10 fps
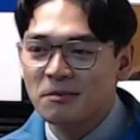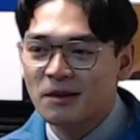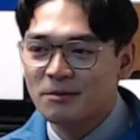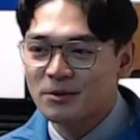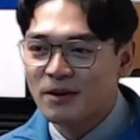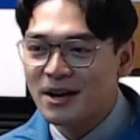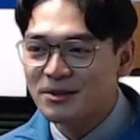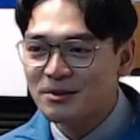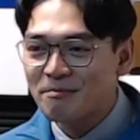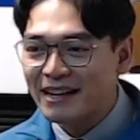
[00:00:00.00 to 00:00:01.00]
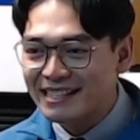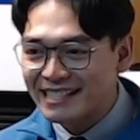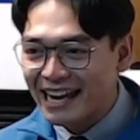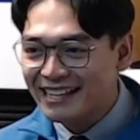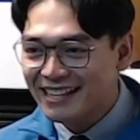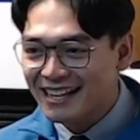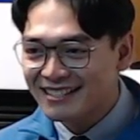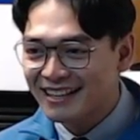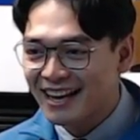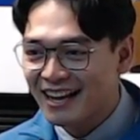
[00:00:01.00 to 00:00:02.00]
of trying to maintain that
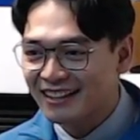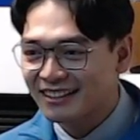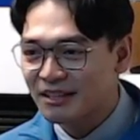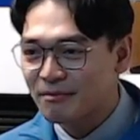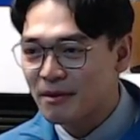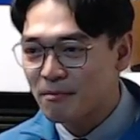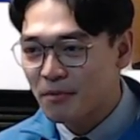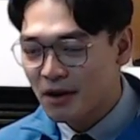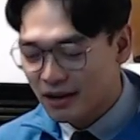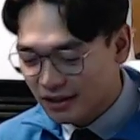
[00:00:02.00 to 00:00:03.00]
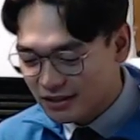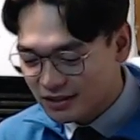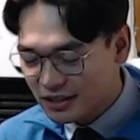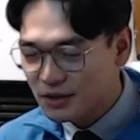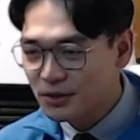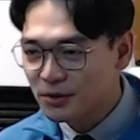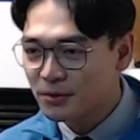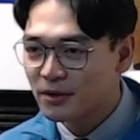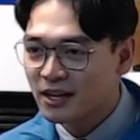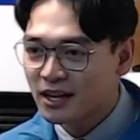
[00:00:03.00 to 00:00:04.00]
together. I mean, continue